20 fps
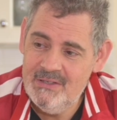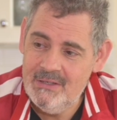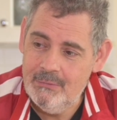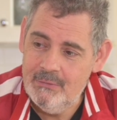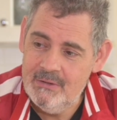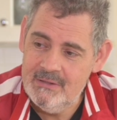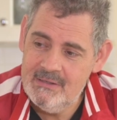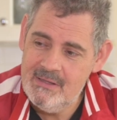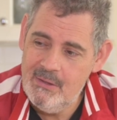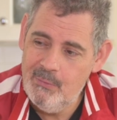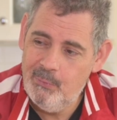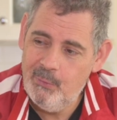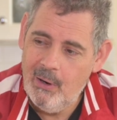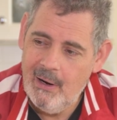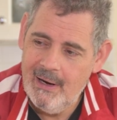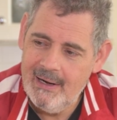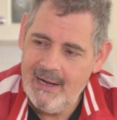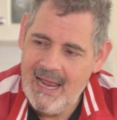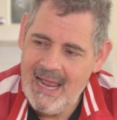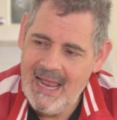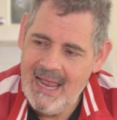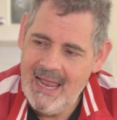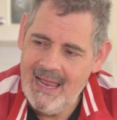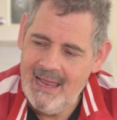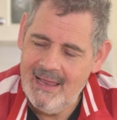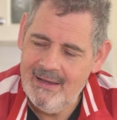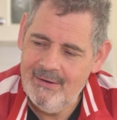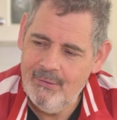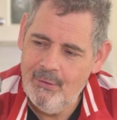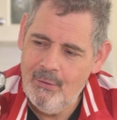you is the right
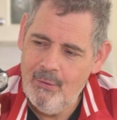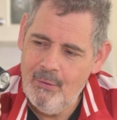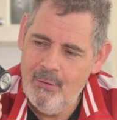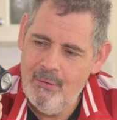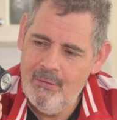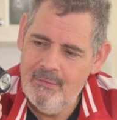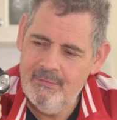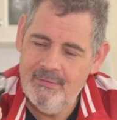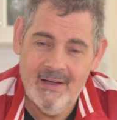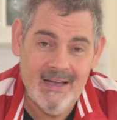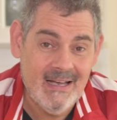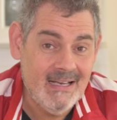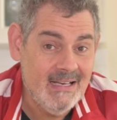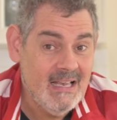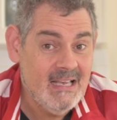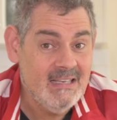hand of a